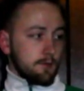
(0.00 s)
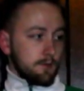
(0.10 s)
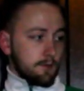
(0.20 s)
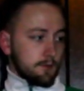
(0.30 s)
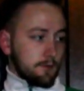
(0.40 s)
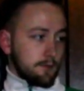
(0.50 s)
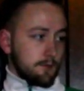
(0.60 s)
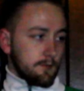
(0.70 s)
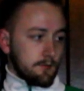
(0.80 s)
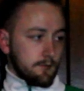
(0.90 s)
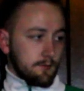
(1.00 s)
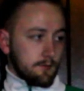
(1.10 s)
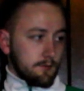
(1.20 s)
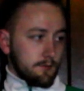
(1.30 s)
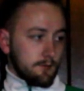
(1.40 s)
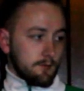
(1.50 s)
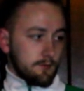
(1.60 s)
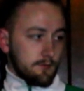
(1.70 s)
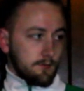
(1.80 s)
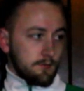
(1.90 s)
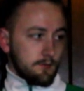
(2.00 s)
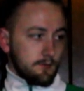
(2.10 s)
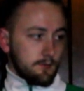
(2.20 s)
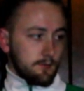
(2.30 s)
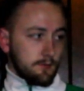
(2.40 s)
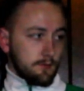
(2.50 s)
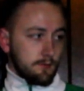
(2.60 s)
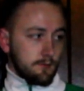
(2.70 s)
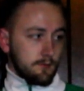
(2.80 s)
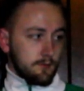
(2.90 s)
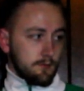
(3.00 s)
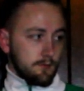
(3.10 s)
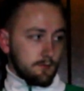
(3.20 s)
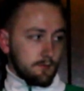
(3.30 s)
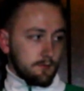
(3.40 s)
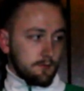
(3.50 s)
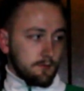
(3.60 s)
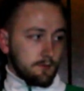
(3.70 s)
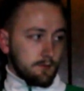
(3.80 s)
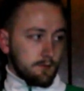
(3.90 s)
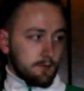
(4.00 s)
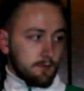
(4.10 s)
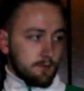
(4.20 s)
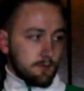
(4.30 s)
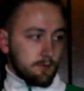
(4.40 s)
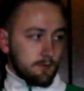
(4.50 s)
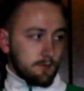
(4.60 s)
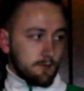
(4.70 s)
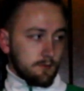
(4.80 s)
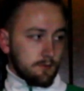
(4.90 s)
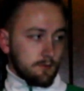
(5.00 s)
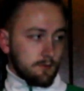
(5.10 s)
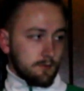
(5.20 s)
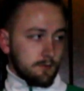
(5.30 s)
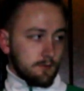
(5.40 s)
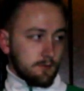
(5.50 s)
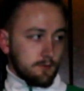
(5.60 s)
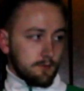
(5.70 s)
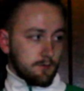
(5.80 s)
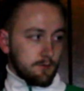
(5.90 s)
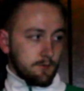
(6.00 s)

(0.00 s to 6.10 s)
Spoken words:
No words are spoken by the person on screen.